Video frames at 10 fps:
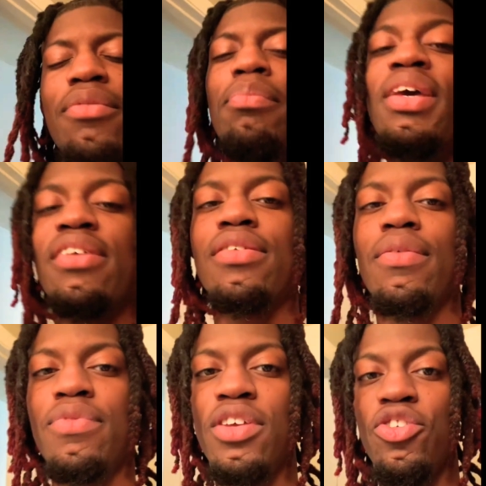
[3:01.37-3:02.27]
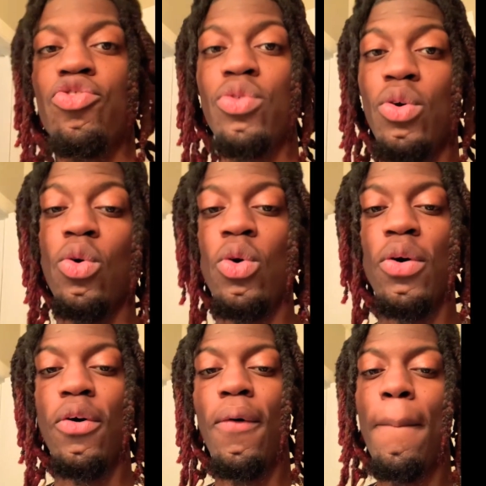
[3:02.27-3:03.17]
mix of tea tree
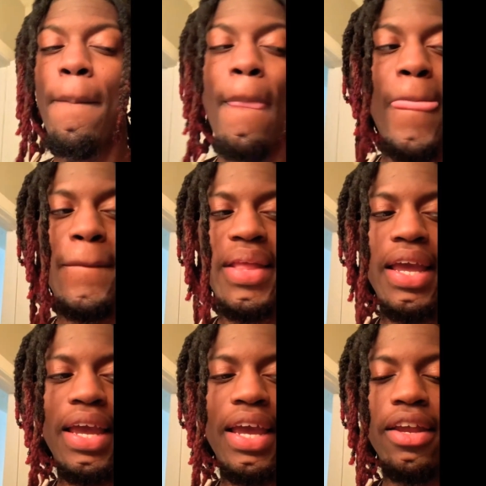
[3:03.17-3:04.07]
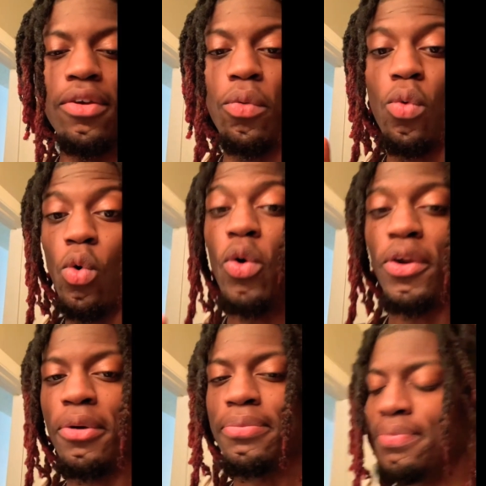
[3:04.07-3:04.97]
oil and
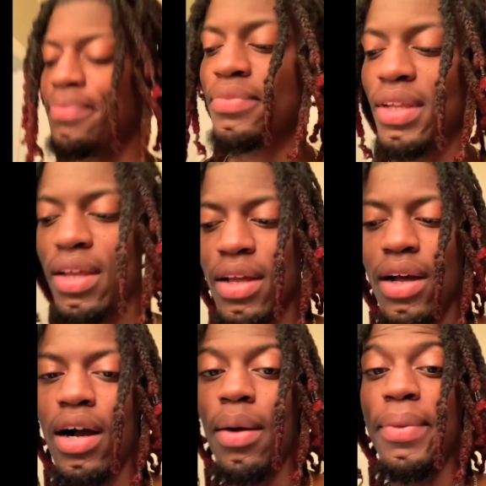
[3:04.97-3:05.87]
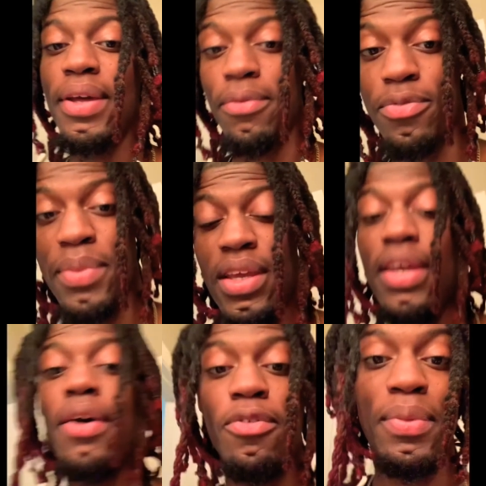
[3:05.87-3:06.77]
water. Um, it helps me, it helps my